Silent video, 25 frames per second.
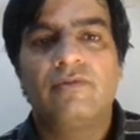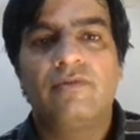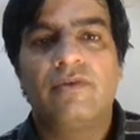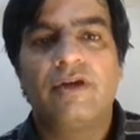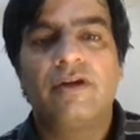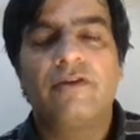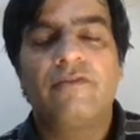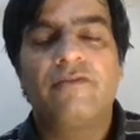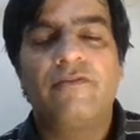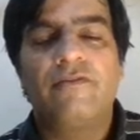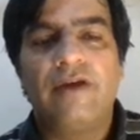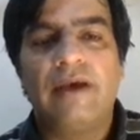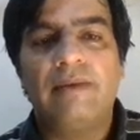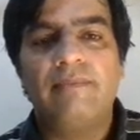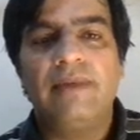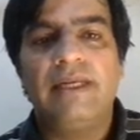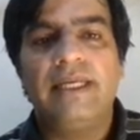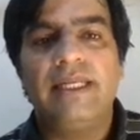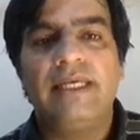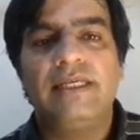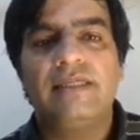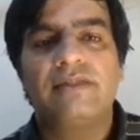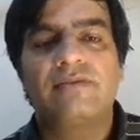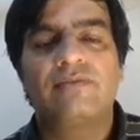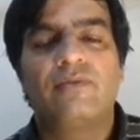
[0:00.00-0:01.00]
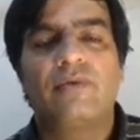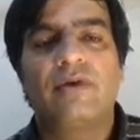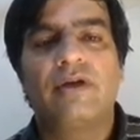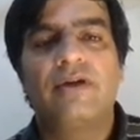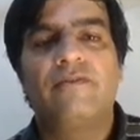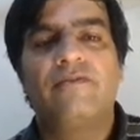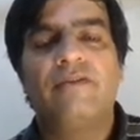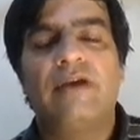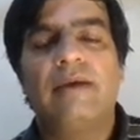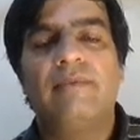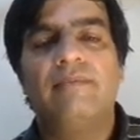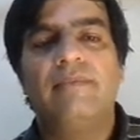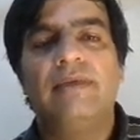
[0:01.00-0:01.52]
word families.
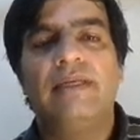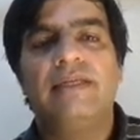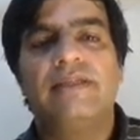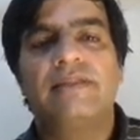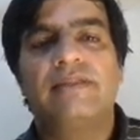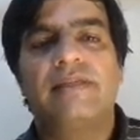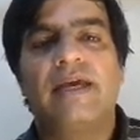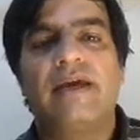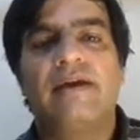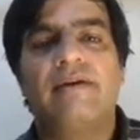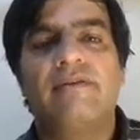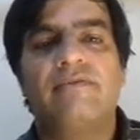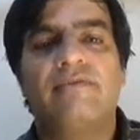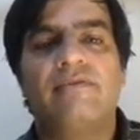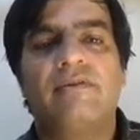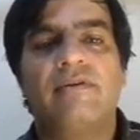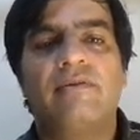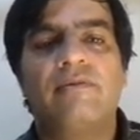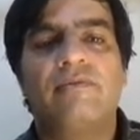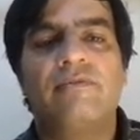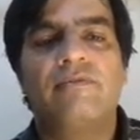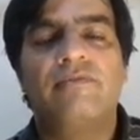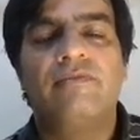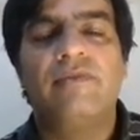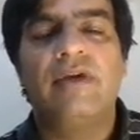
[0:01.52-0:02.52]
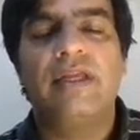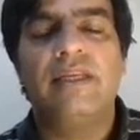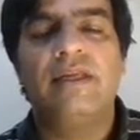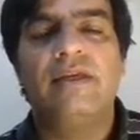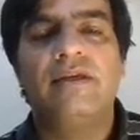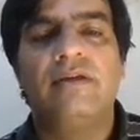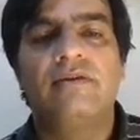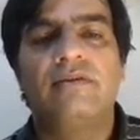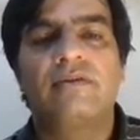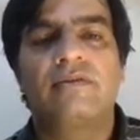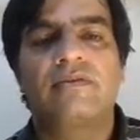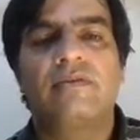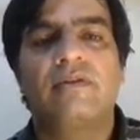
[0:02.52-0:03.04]
Word families have very
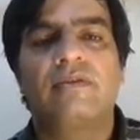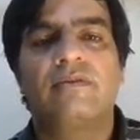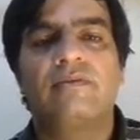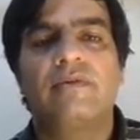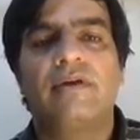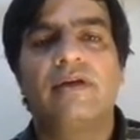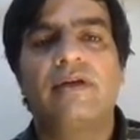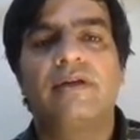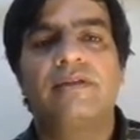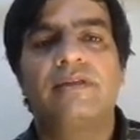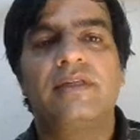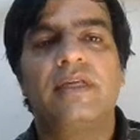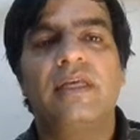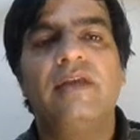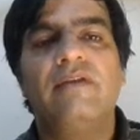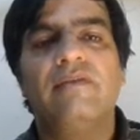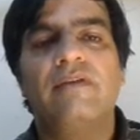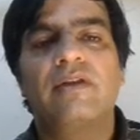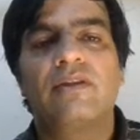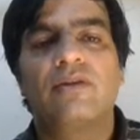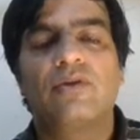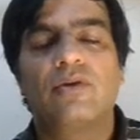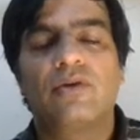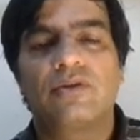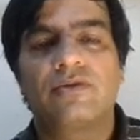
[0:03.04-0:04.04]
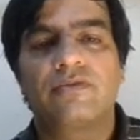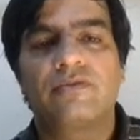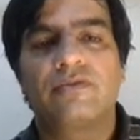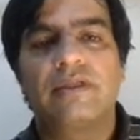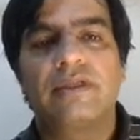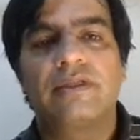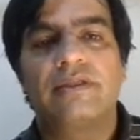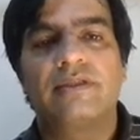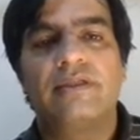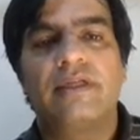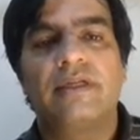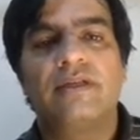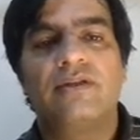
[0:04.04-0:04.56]
useful words, even those
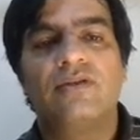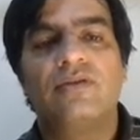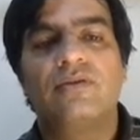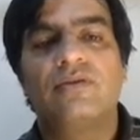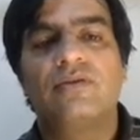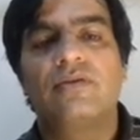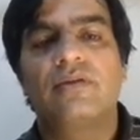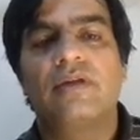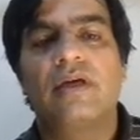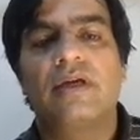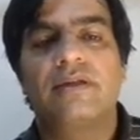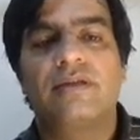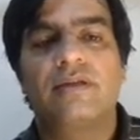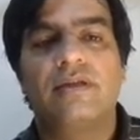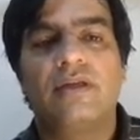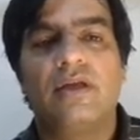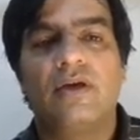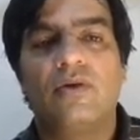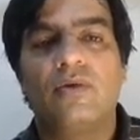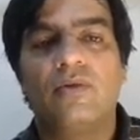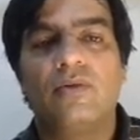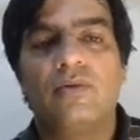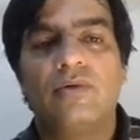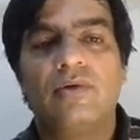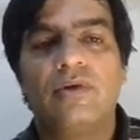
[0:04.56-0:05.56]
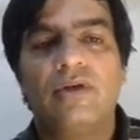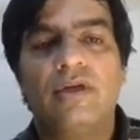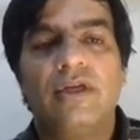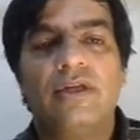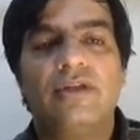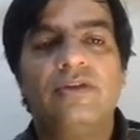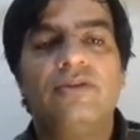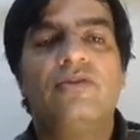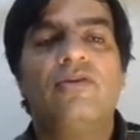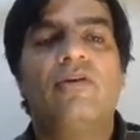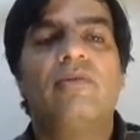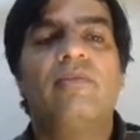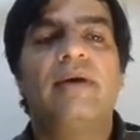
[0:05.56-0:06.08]
words that you do not know.
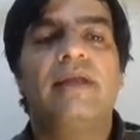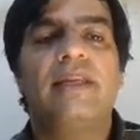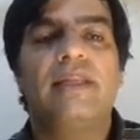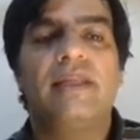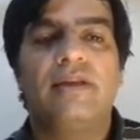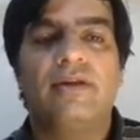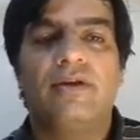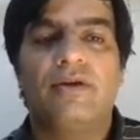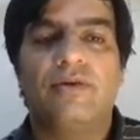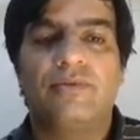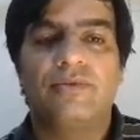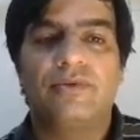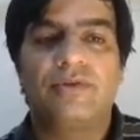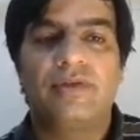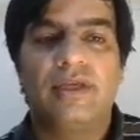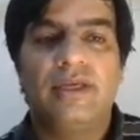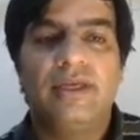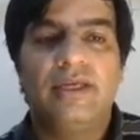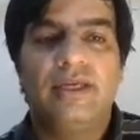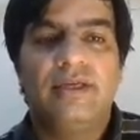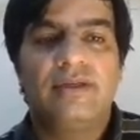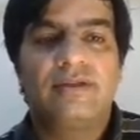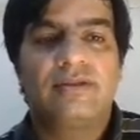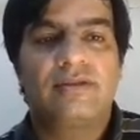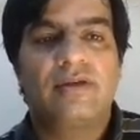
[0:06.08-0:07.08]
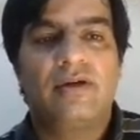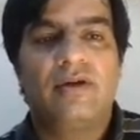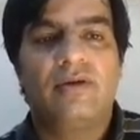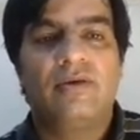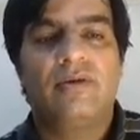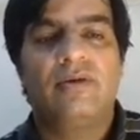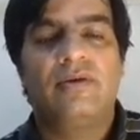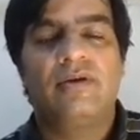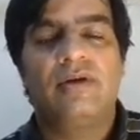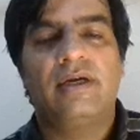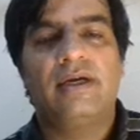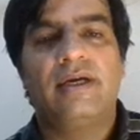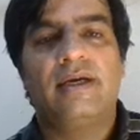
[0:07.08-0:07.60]
Nobody knows.
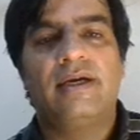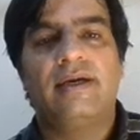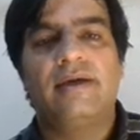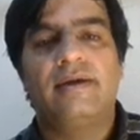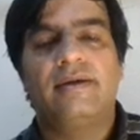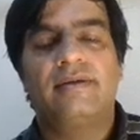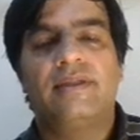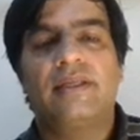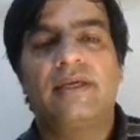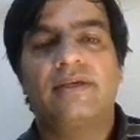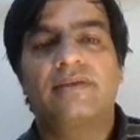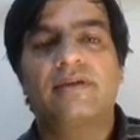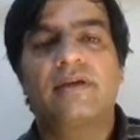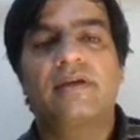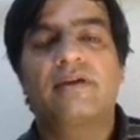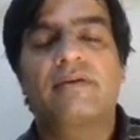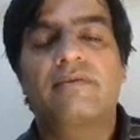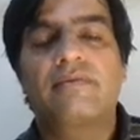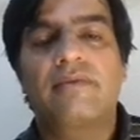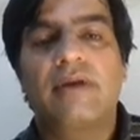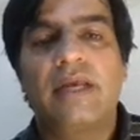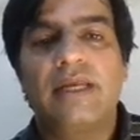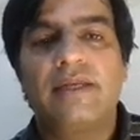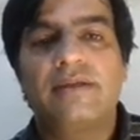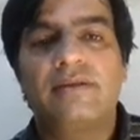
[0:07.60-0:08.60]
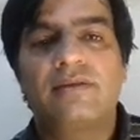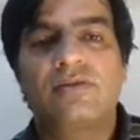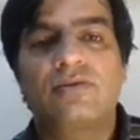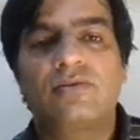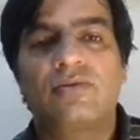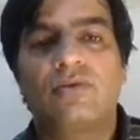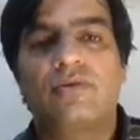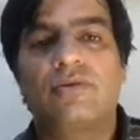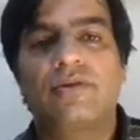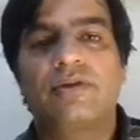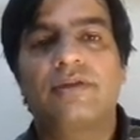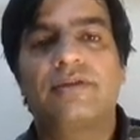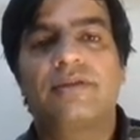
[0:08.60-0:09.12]
So that's a great
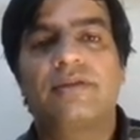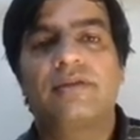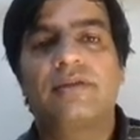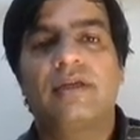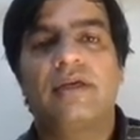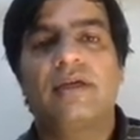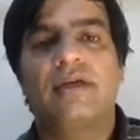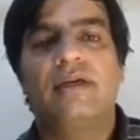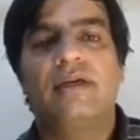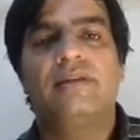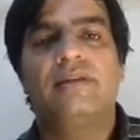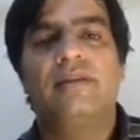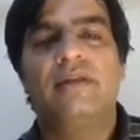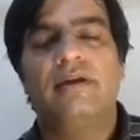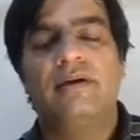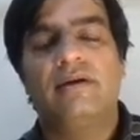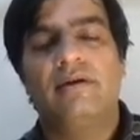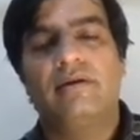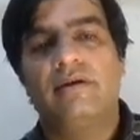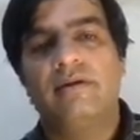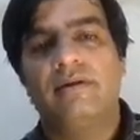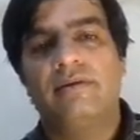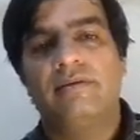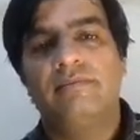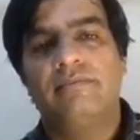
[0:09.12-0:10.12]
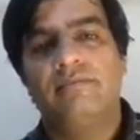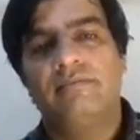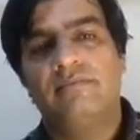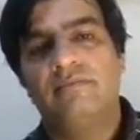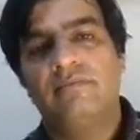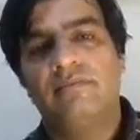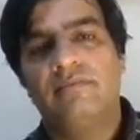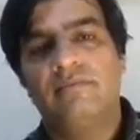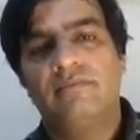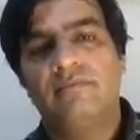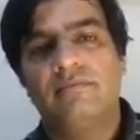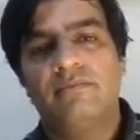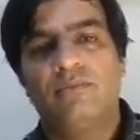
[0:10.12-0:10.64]
source. There are
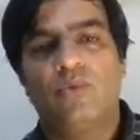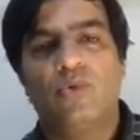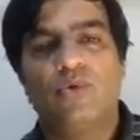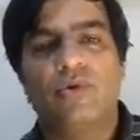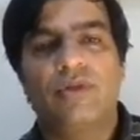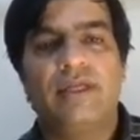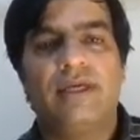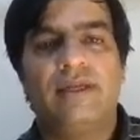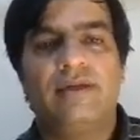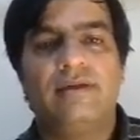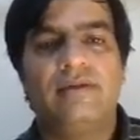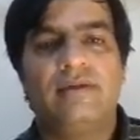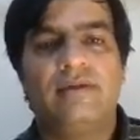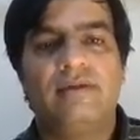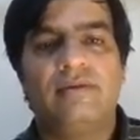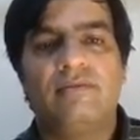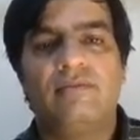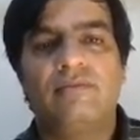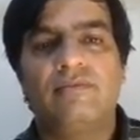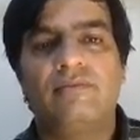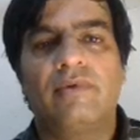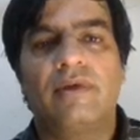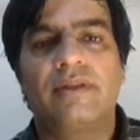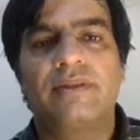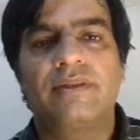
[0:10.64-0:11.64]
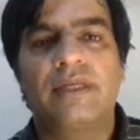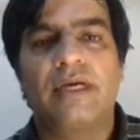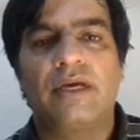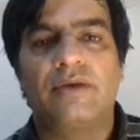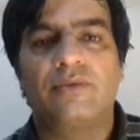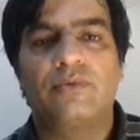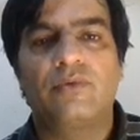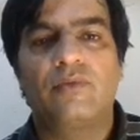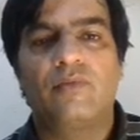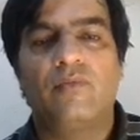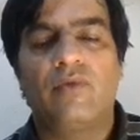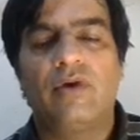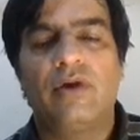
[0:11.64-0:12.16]
more than
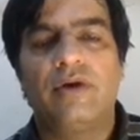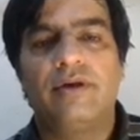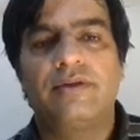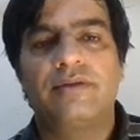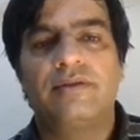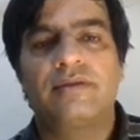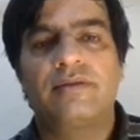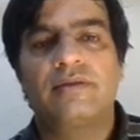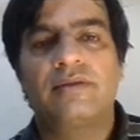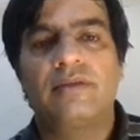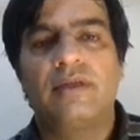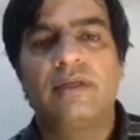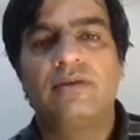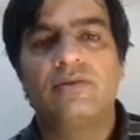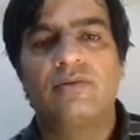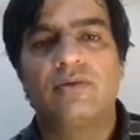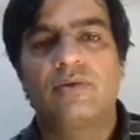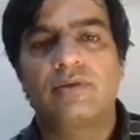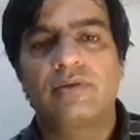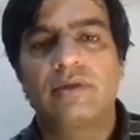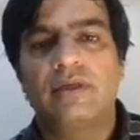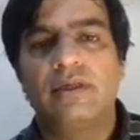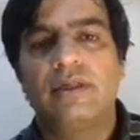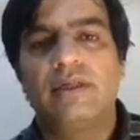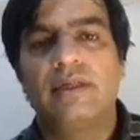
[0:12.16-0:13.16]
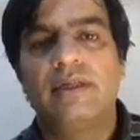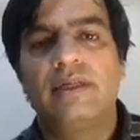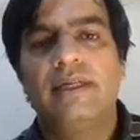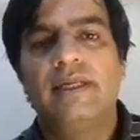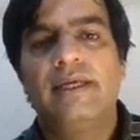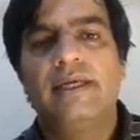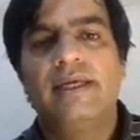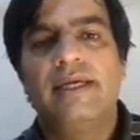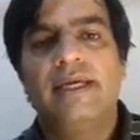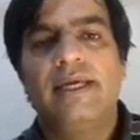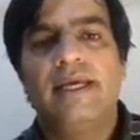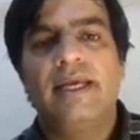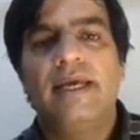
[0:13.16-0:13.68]
1,000 words in total,
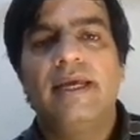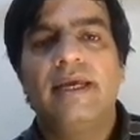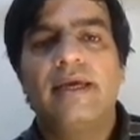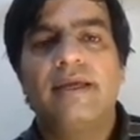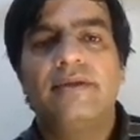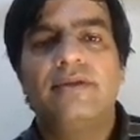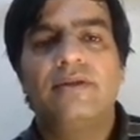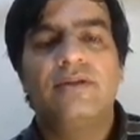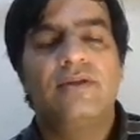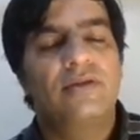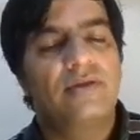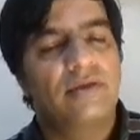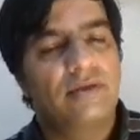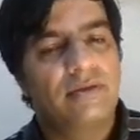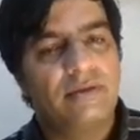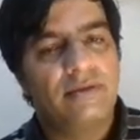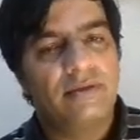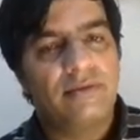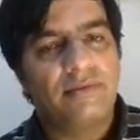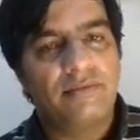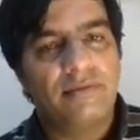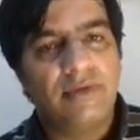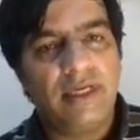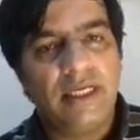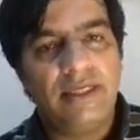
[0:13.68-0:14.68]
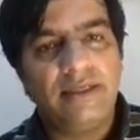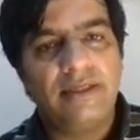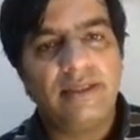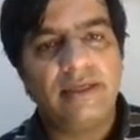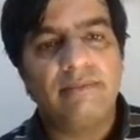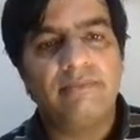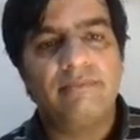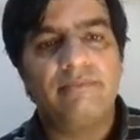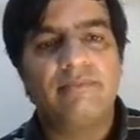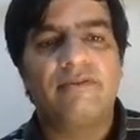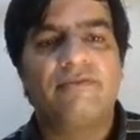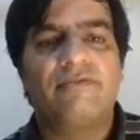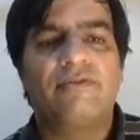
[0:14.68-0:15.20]
and you should read
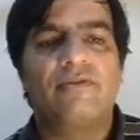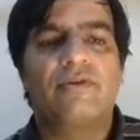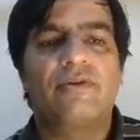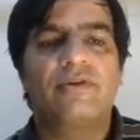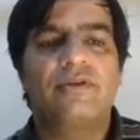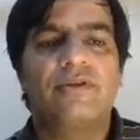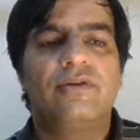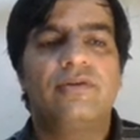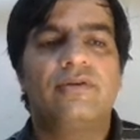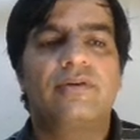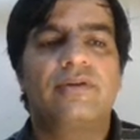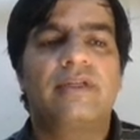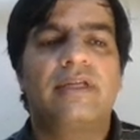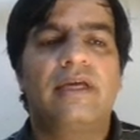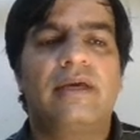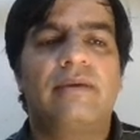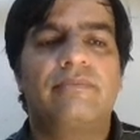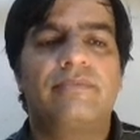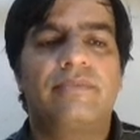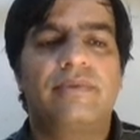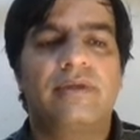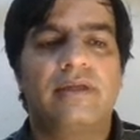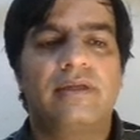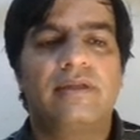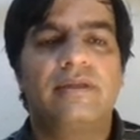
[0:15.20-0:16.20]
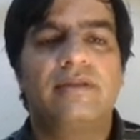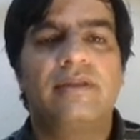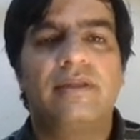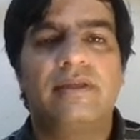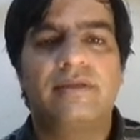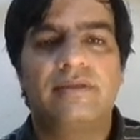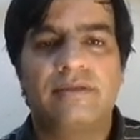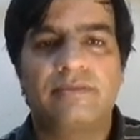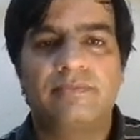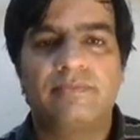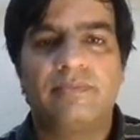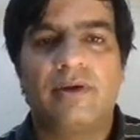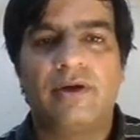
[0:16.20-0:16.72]
them before you attempt
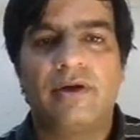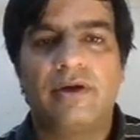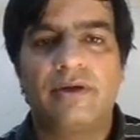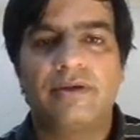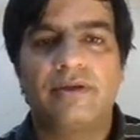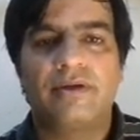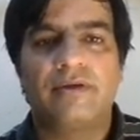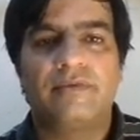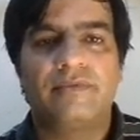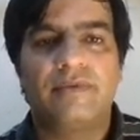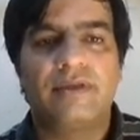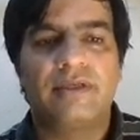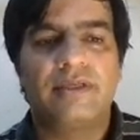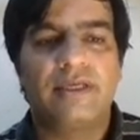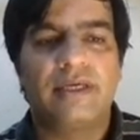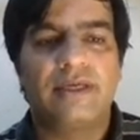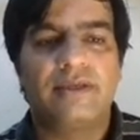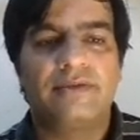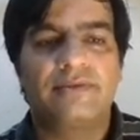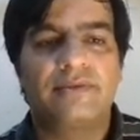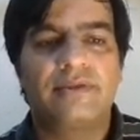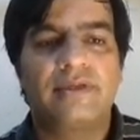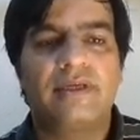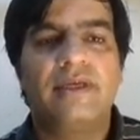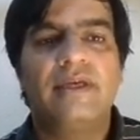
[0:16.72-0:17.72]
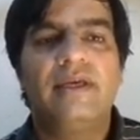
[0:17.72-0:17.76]
this part of the test.